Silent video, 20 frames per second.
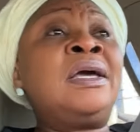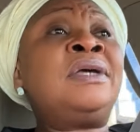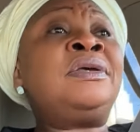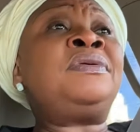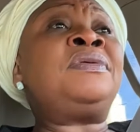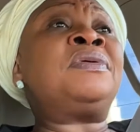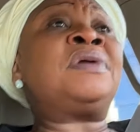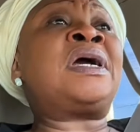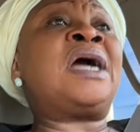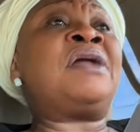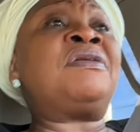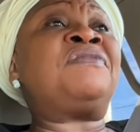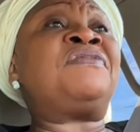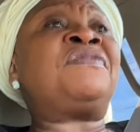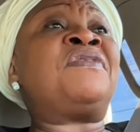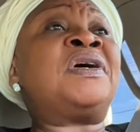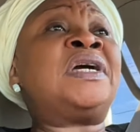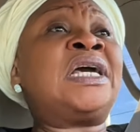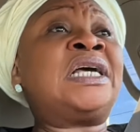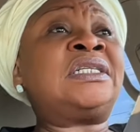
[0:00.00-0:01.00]
you can
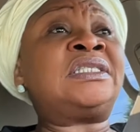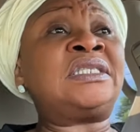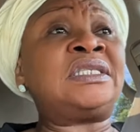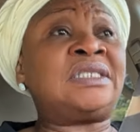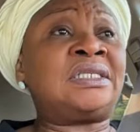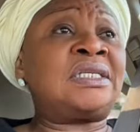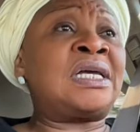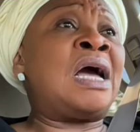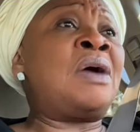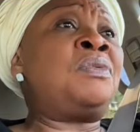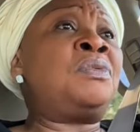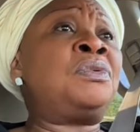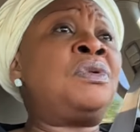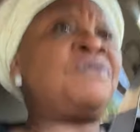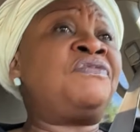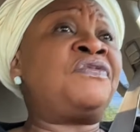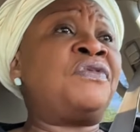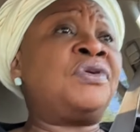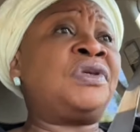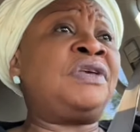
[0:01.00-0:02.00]
forget it. I will
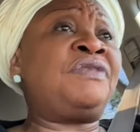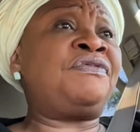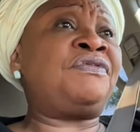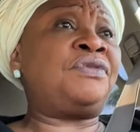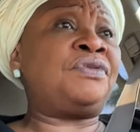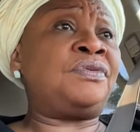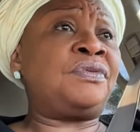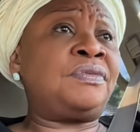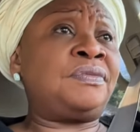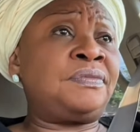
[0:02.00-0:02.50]
not forgive you.